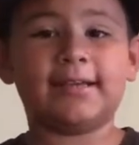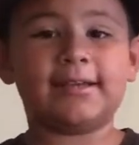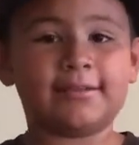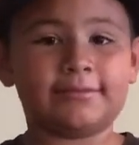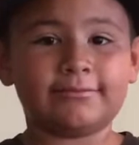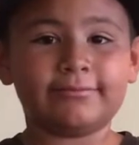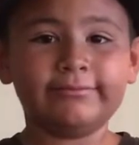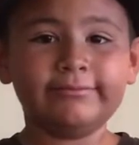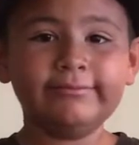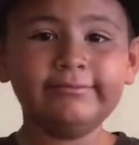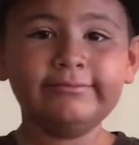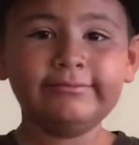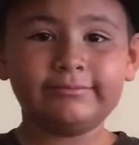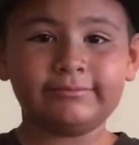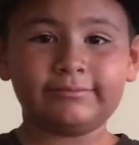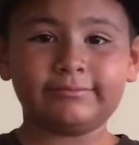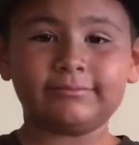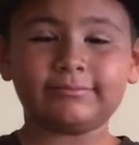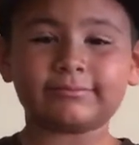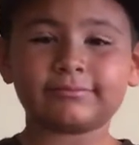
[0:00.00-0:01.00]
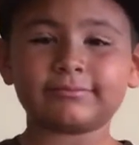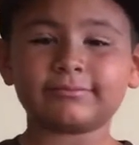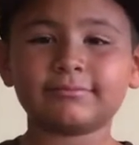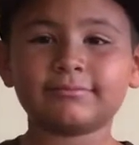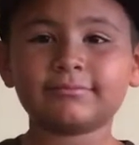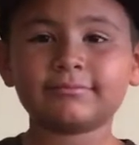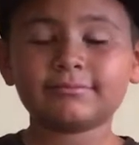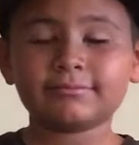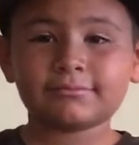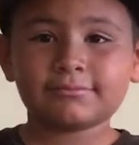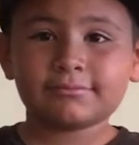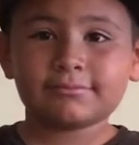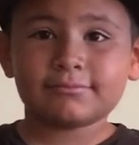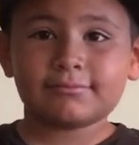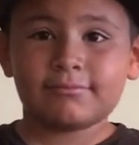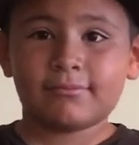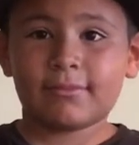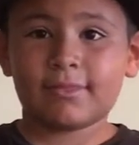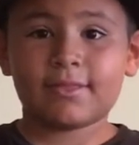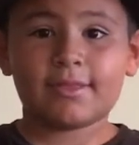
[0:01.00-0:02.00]
Yes, because I don't think that we
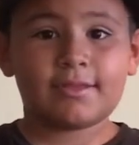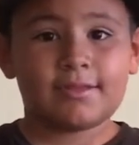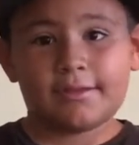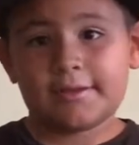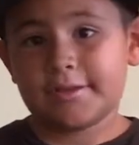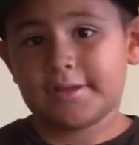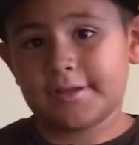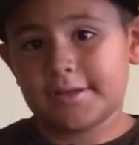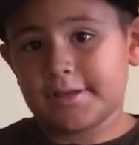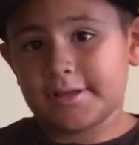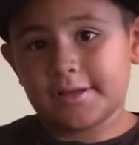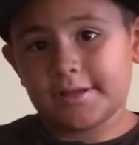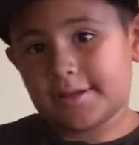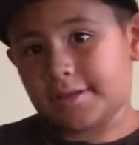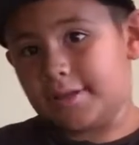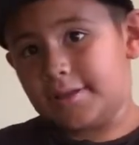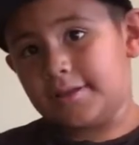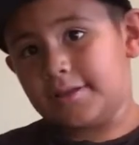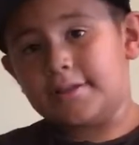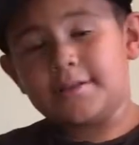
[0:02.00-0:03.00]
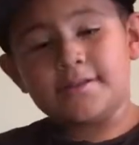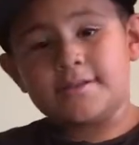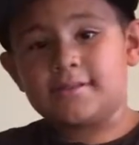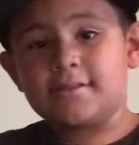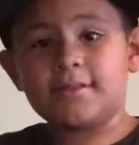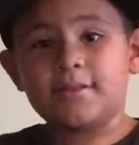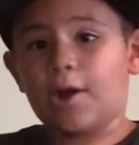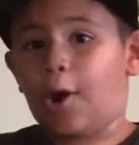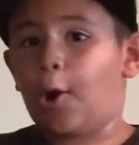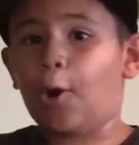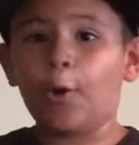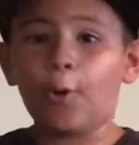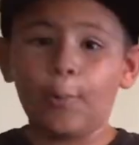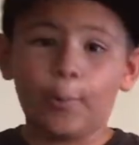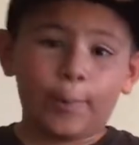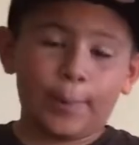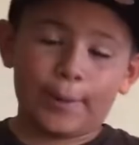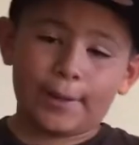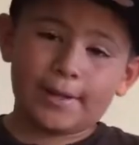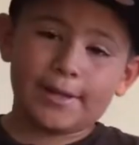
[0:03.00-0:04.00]
would have paid $60 for nope. this
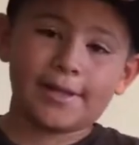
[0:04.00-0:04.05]
set.